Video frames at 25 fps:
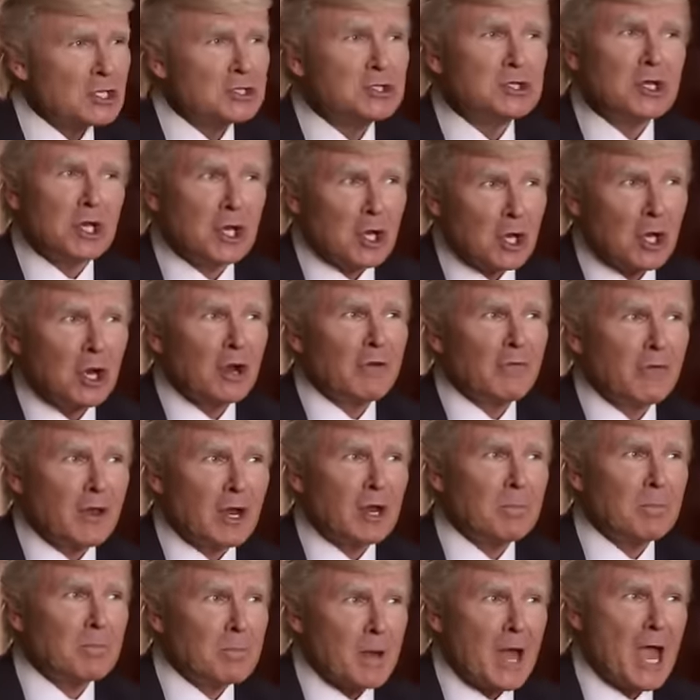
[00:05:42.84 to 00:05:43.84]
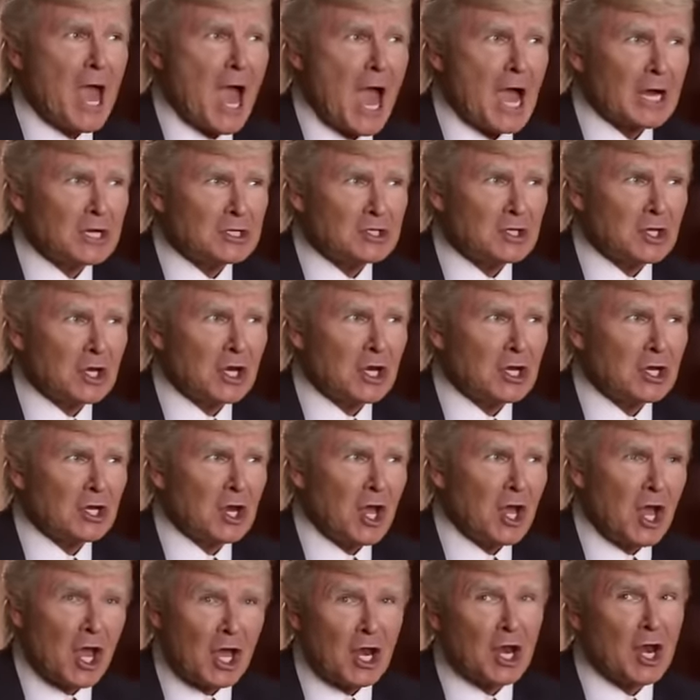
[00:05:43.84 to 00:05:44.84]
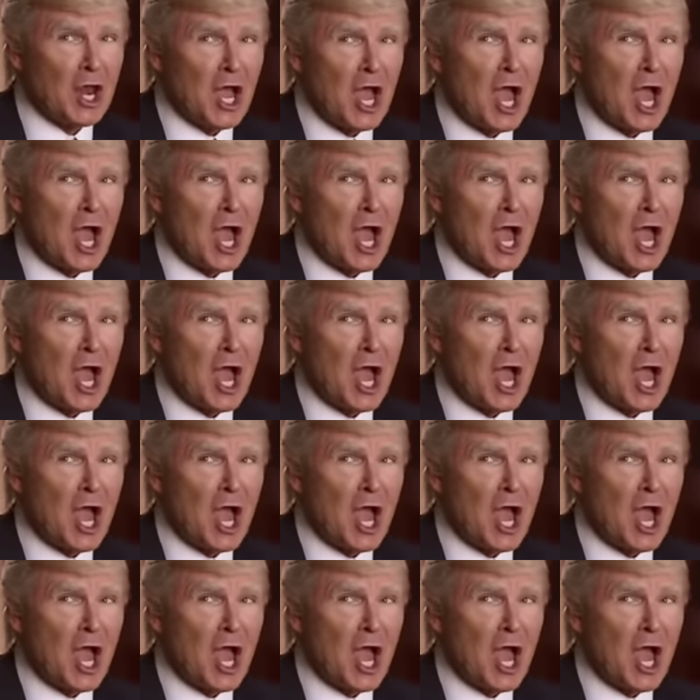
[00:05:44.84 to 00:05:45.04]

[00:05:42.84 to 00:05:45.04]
is, she could have hit it by accident, and